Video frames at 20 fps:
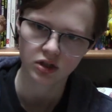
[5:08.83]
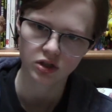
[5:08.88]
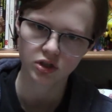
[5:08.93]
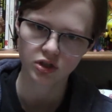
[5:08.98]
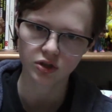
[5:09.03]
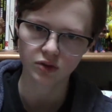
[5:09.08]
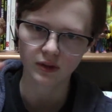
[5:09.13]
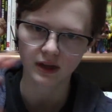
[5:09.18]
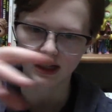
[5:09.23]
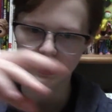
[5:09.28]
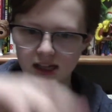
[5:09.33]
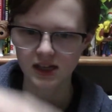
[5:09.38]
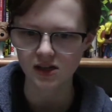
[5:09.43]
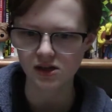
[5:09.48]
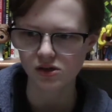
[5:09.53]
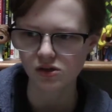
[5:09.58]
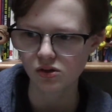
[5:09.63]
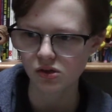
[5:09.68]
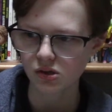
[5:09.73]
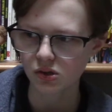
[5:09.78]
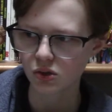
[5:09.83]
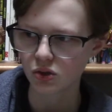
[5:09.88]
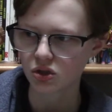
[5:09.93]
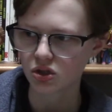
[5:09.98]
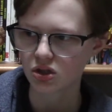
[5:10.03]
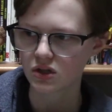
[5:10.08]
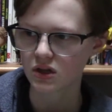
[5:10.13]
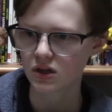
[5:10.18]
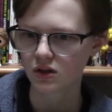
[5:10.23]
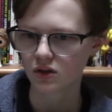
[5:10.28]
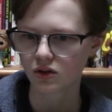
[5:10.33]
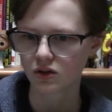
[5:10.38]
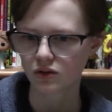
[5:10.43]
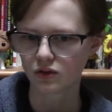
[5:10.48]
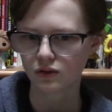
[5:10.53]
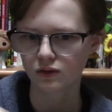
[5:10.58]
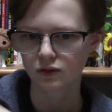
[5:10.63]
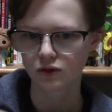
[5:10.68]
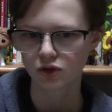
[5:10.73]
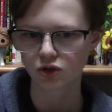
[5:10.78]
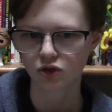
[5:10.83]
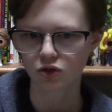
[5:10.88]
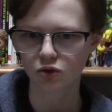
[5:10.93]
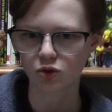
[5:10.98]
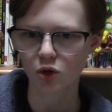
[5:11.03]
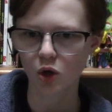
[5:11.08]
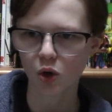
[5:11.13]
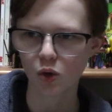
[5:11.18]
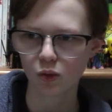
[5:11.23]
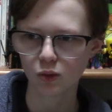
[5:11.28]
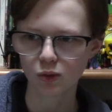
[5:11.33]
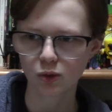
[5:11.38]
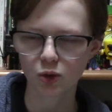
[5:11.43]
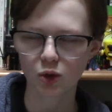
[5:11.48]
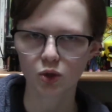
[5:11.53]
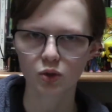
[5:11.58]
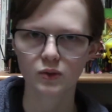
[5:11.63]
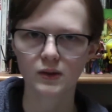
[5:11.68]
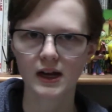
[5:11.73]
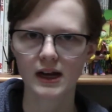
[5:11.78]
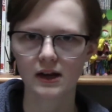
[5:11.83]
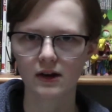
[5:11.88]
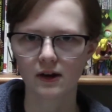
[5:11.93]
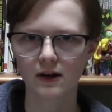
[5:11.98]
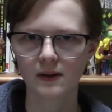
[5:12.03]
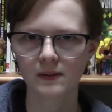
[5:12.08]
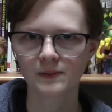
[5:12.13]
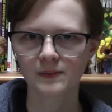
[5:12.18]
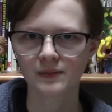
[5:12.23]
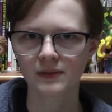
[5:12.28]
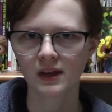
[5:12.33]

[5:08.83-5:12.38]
to a huge stone crater,